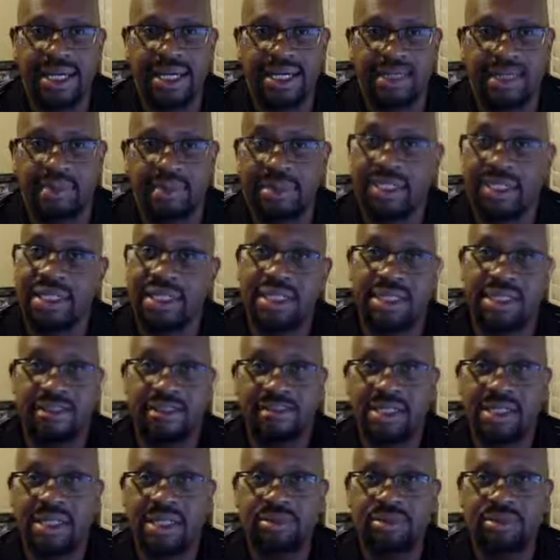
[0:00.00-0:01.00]
the beginning
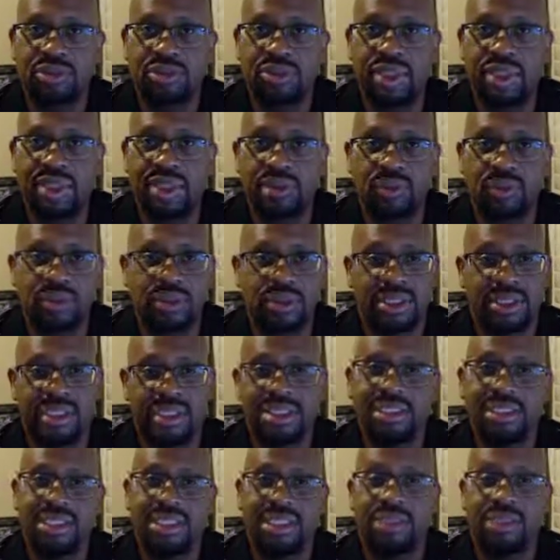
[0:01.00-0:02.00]
of an uptrend or the
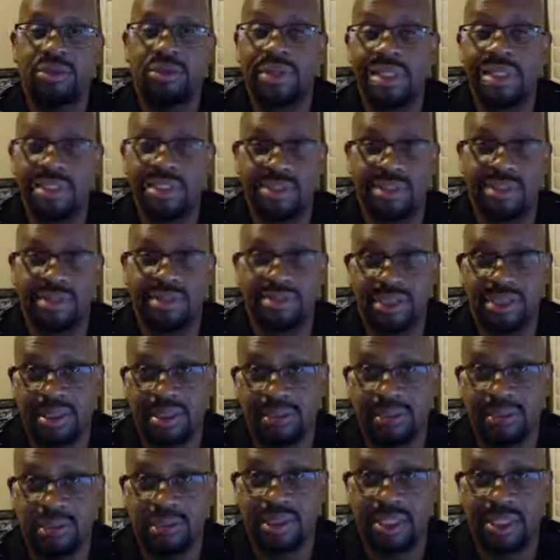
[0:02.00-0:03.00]
continuation of an
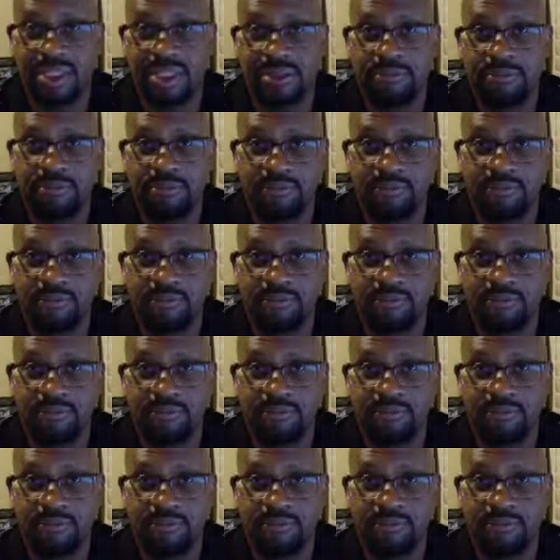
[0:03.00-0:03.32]
uptrend.